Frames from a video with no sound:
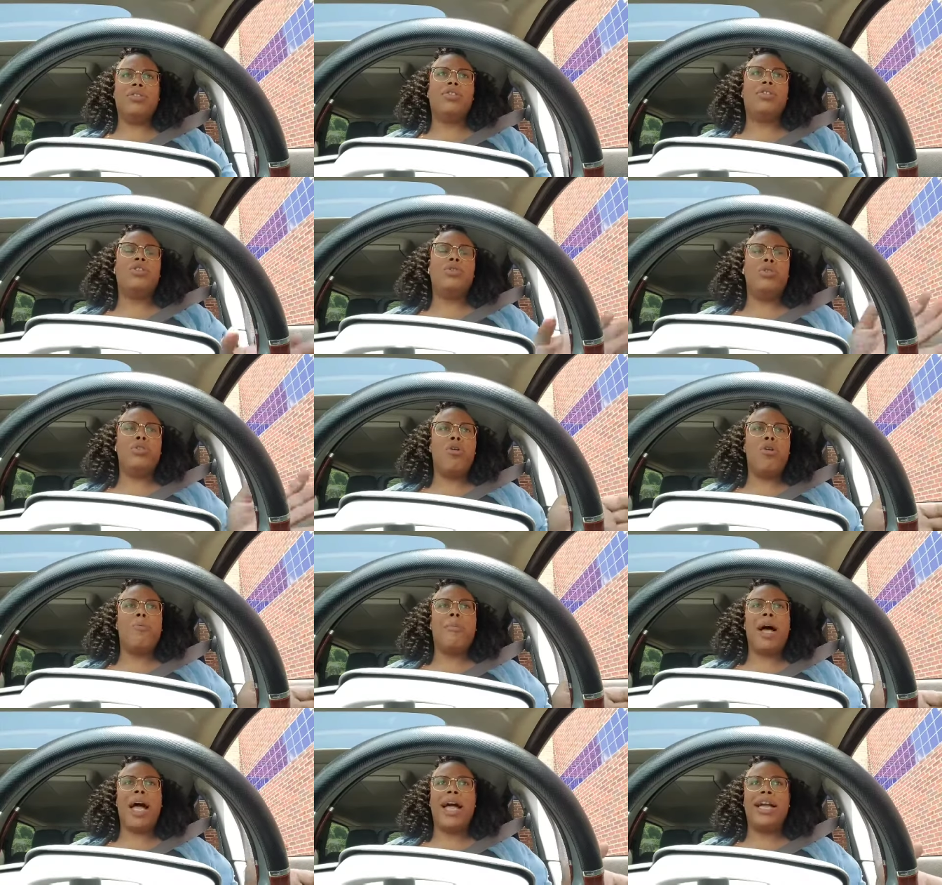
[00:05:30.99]
She was
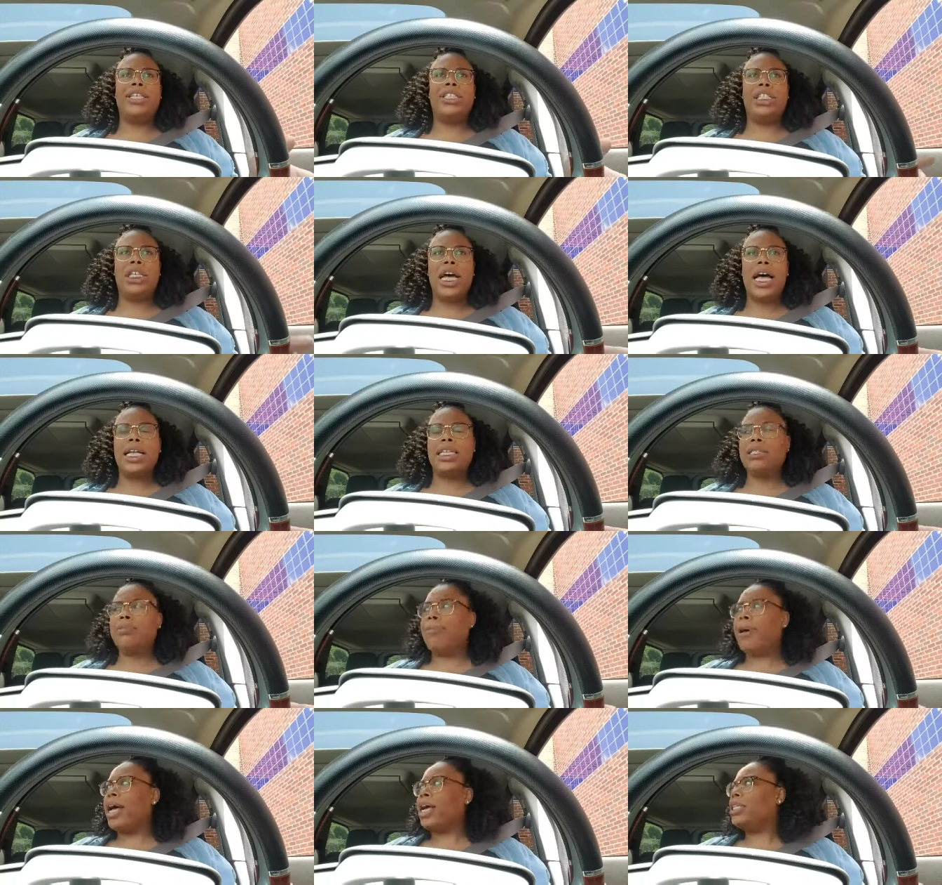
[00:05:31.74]
going behind
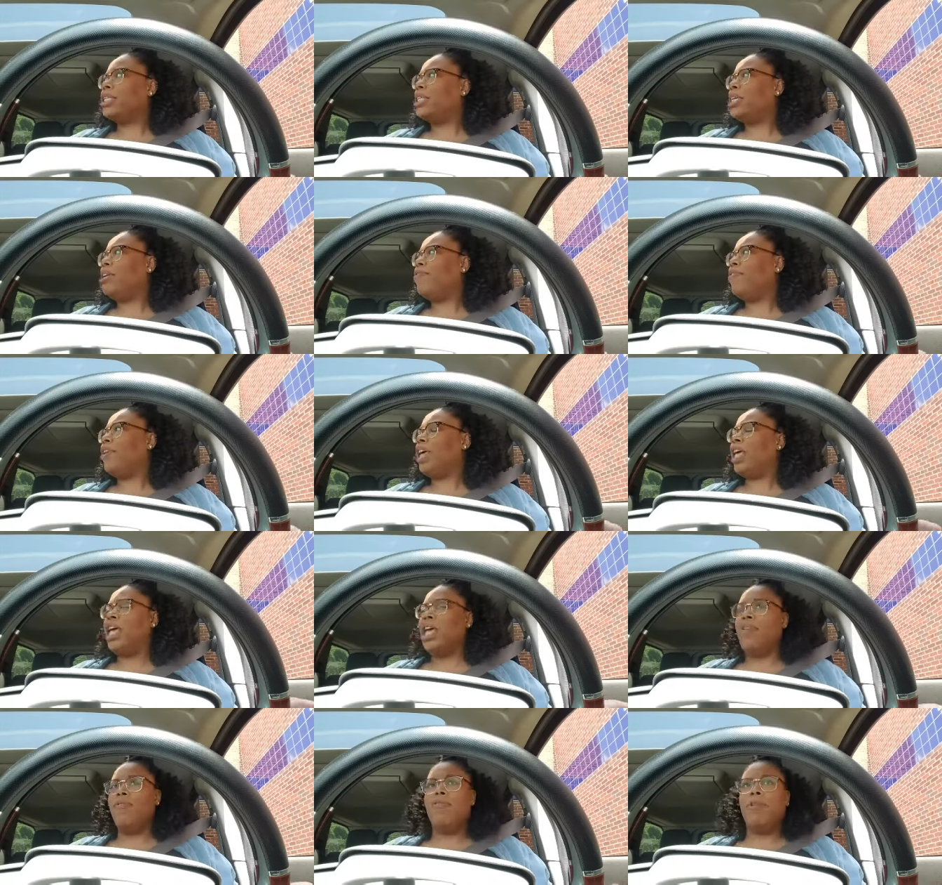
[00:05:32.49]
John's back to
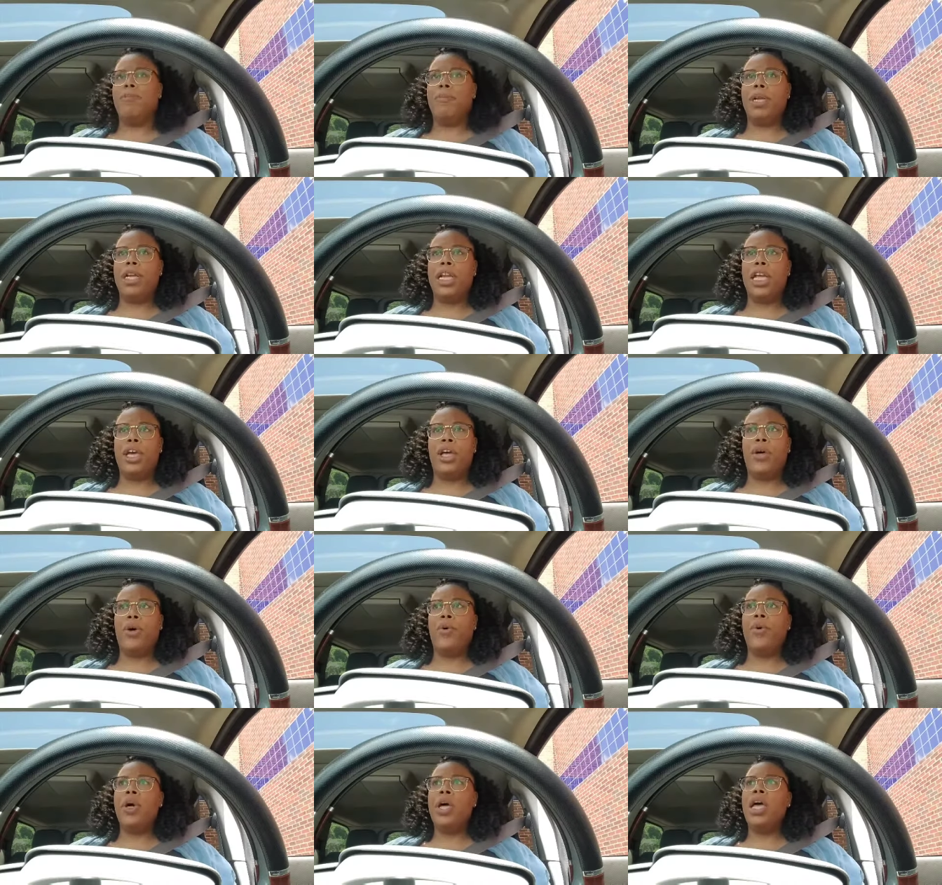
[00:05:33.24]
even give him the
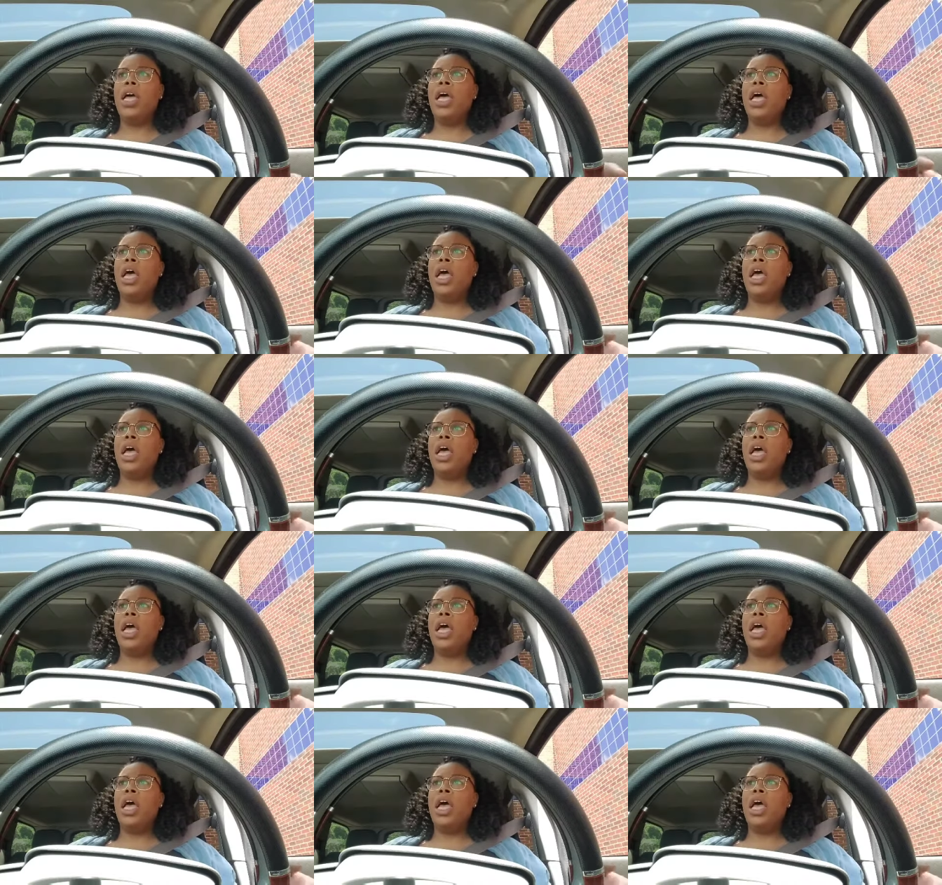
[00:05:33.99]
deal